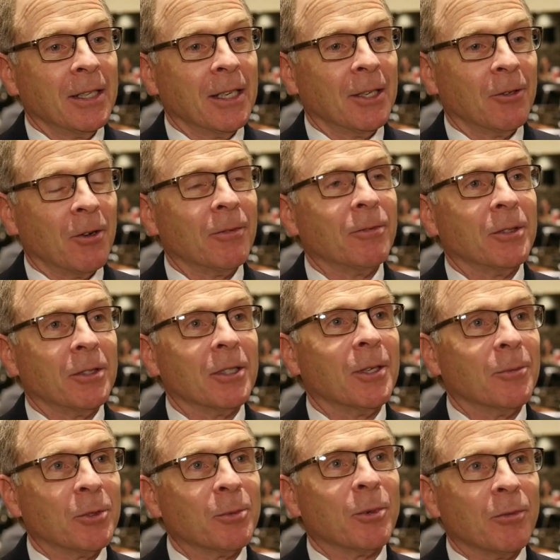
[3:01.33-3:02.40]
can
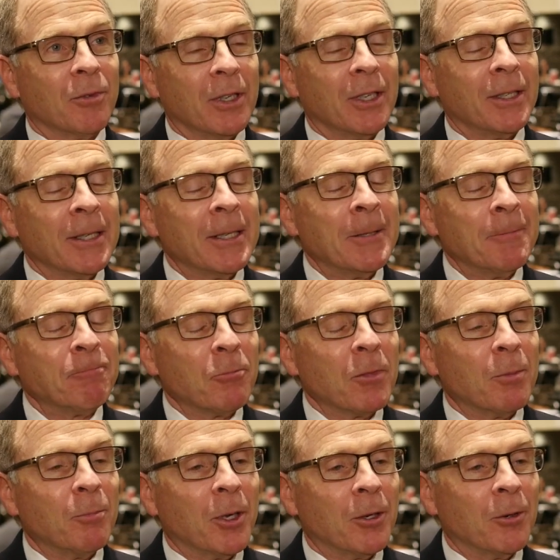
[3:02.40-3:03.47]
oftentimes provide
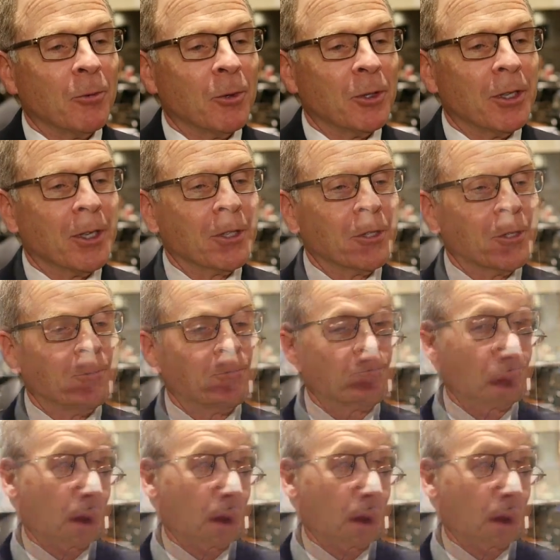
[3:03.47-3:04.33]
better reduction.